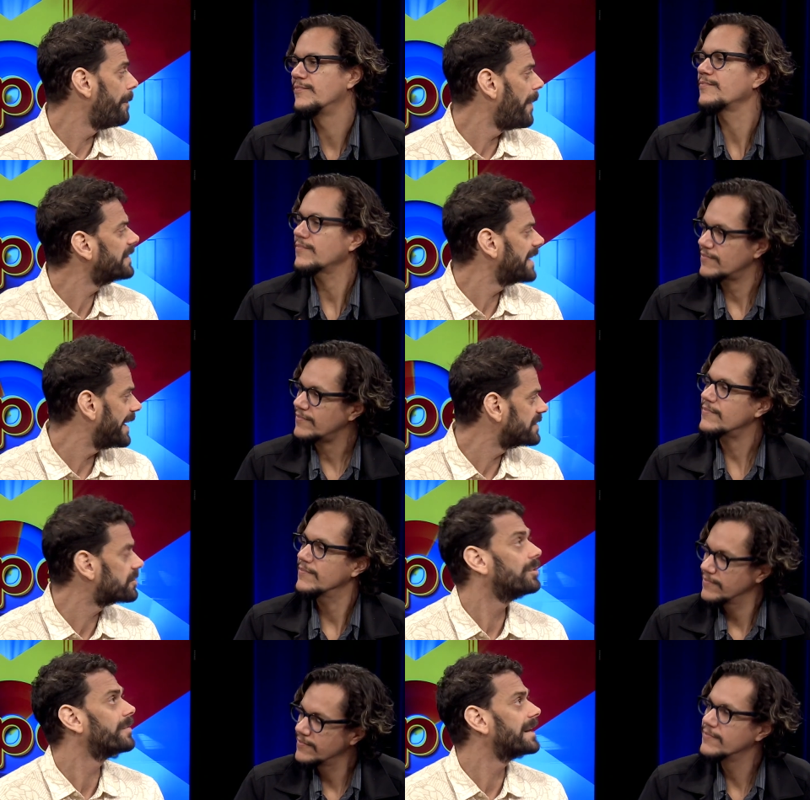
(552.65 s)
Speaker 1: Monday.
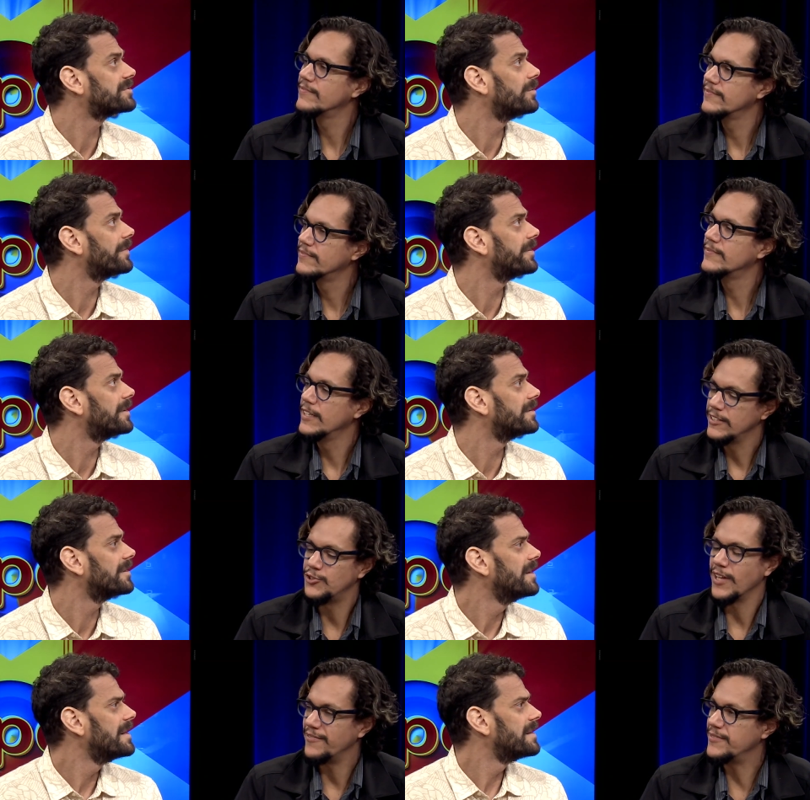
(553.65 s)
So that's what the
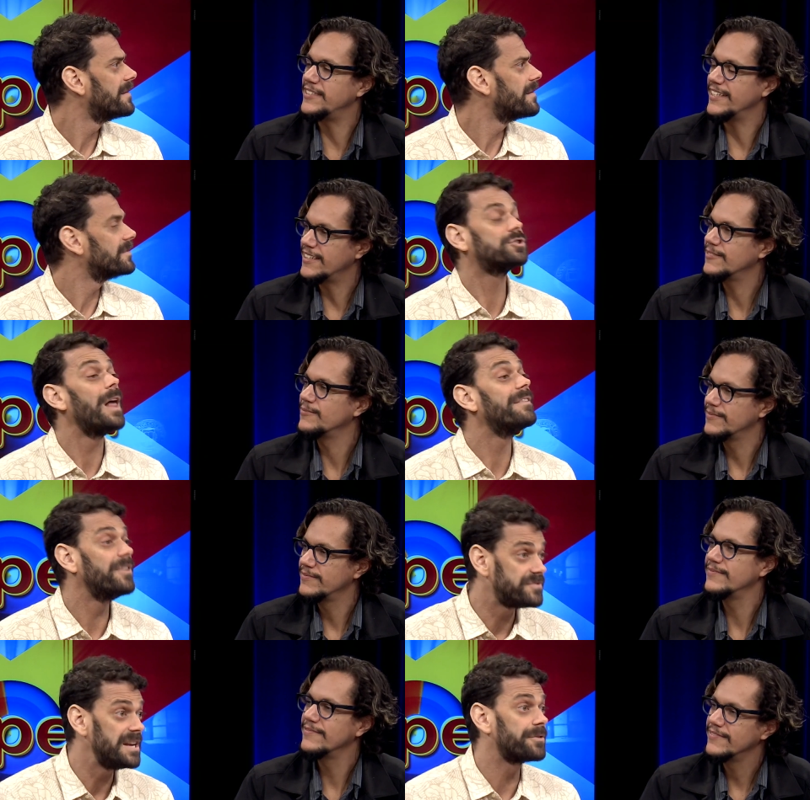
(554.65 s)
July 15th. July
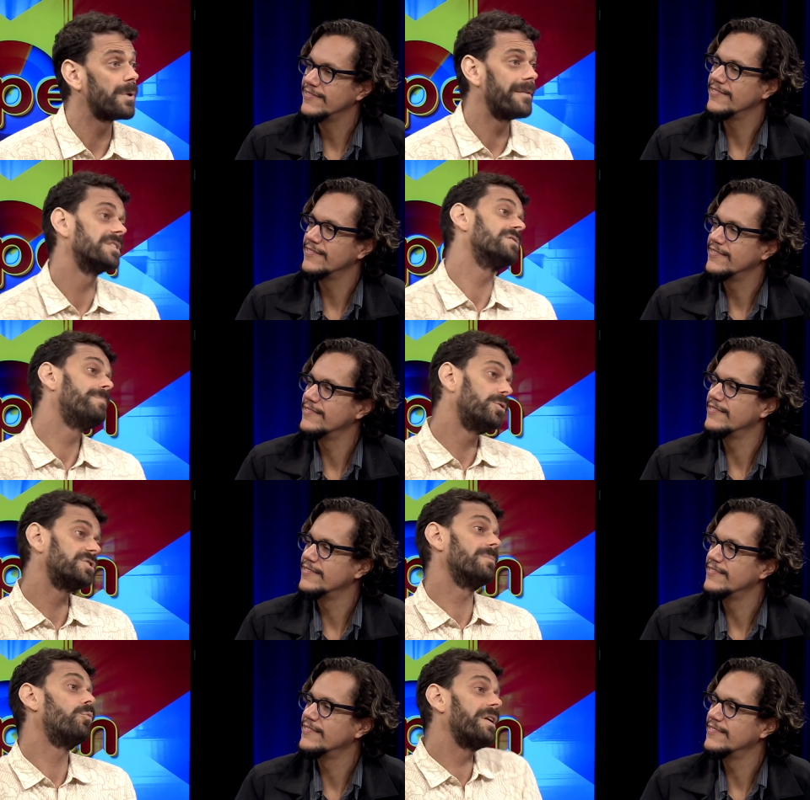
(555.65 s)
15th. We're having a
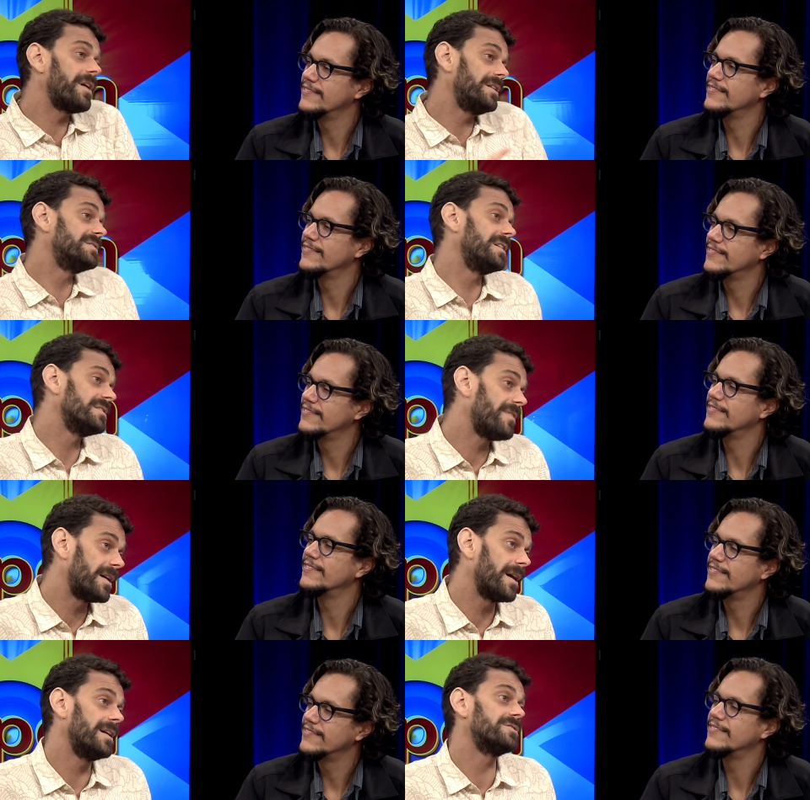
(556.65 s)
symposium with Aristides
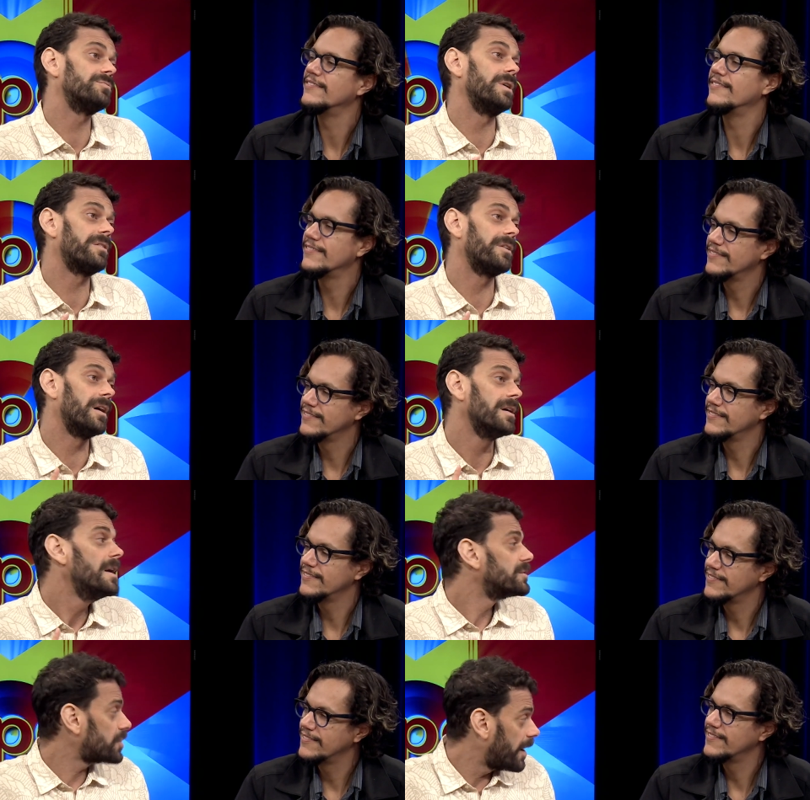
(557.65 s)
Vargas, with uh,
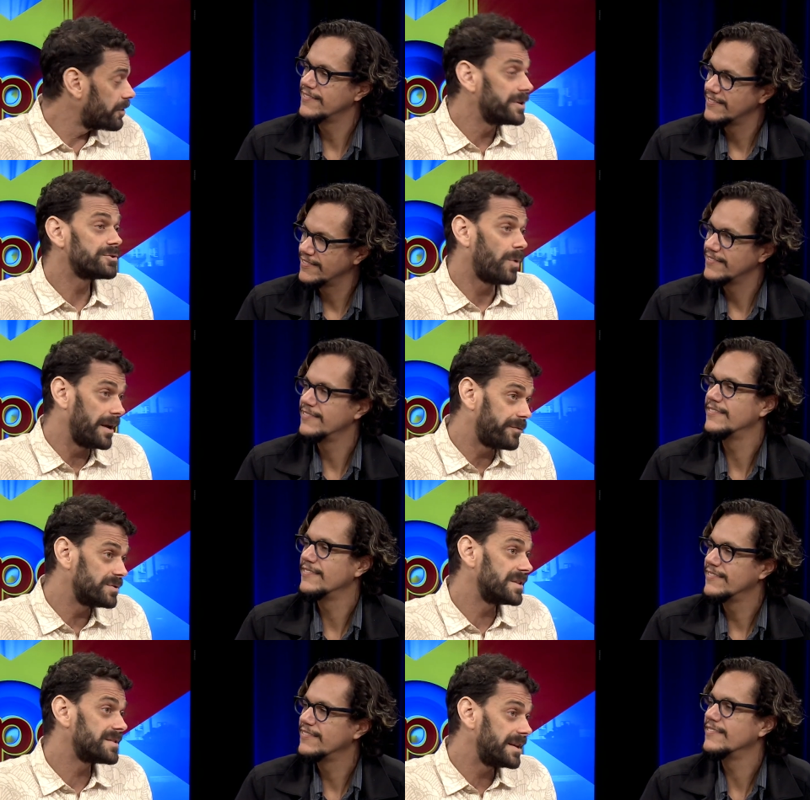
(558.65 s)
Charo, his wife,
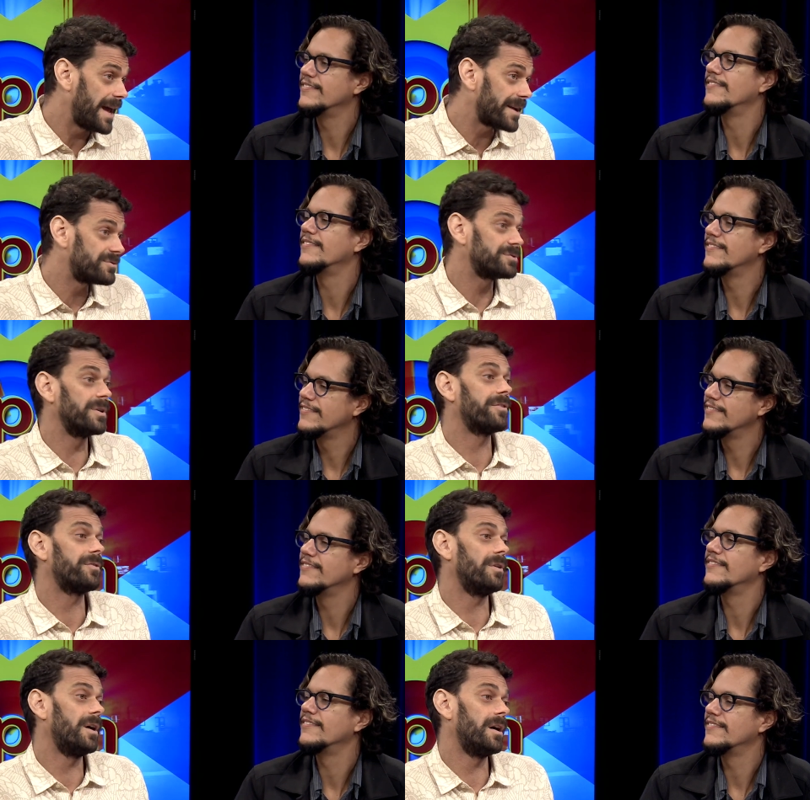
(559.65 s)
who's his lead actress, with uh,
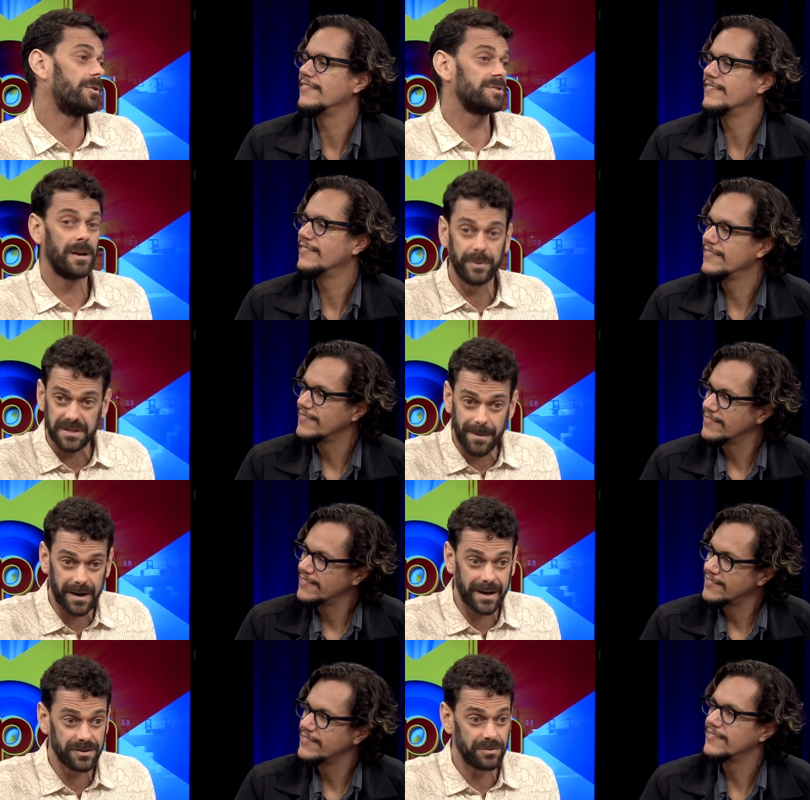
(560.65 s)
Rosa Luisa
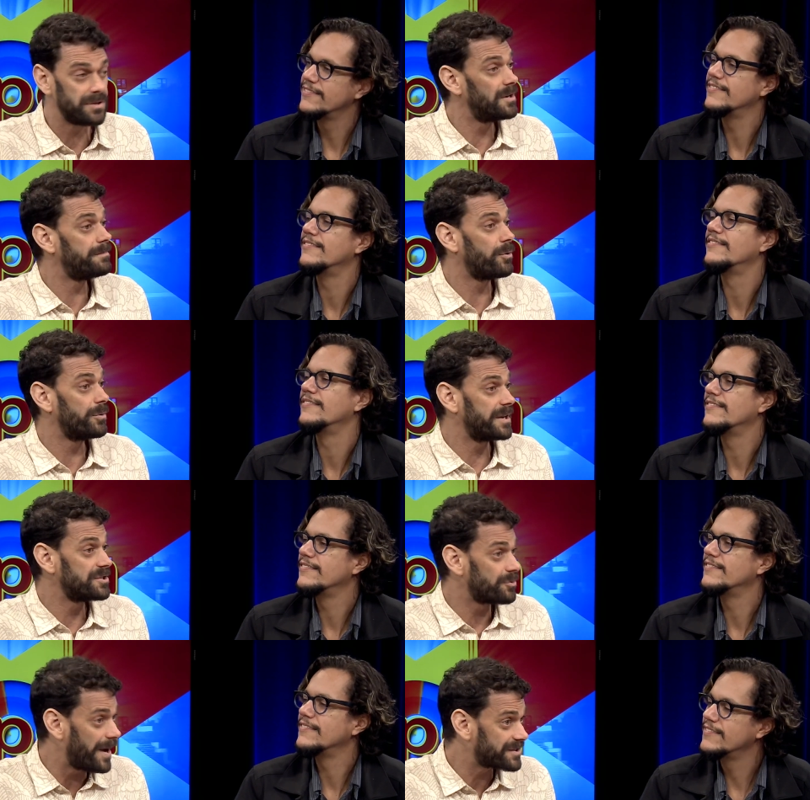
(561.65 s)
Marquez, who's a Puerto Rican
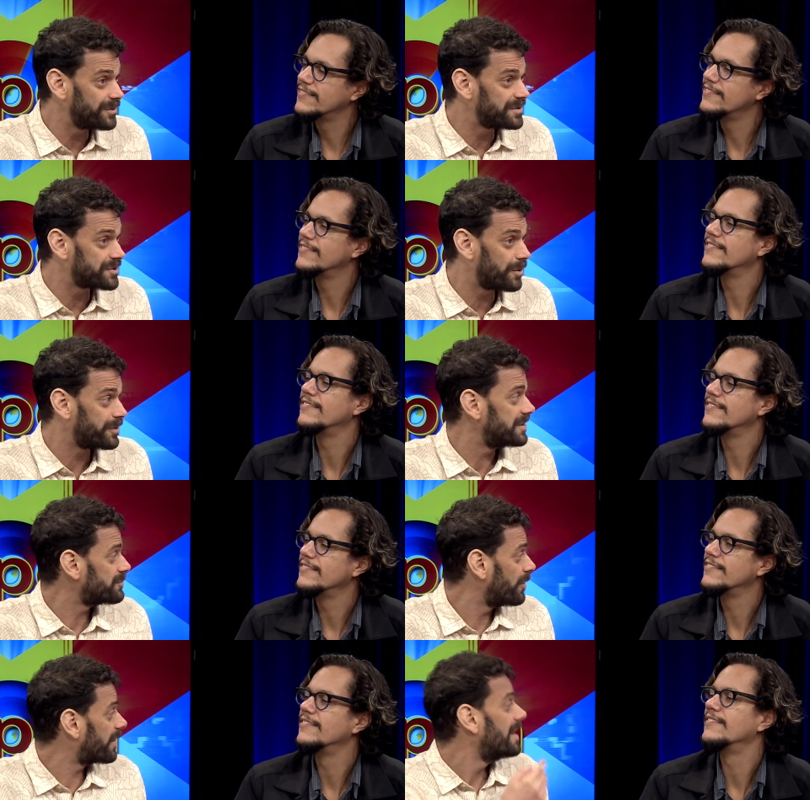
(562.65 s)
director who's interpreted his
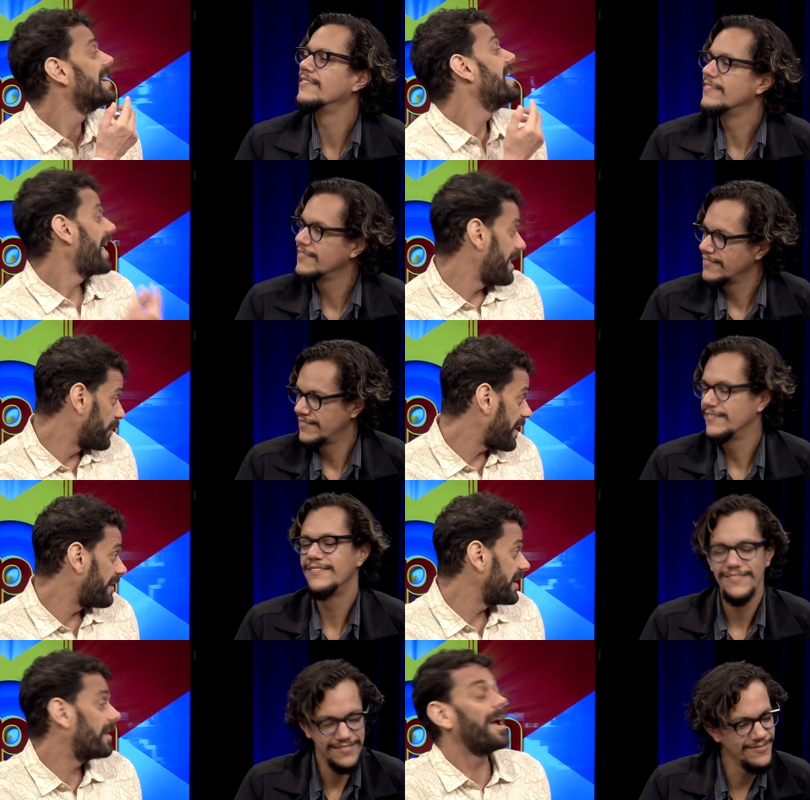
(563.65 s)
work, and with
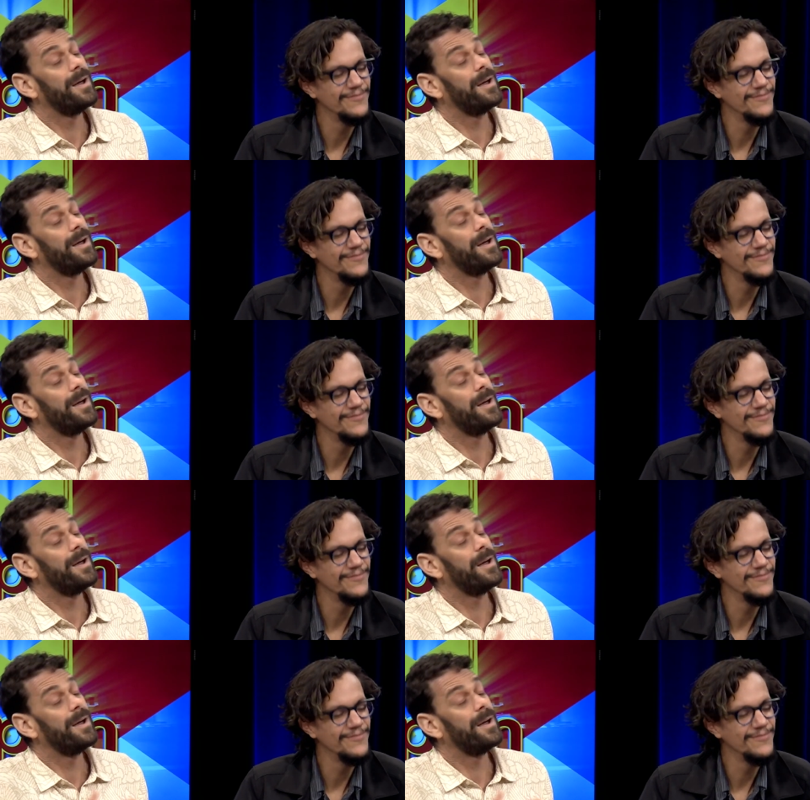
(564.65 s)
Javier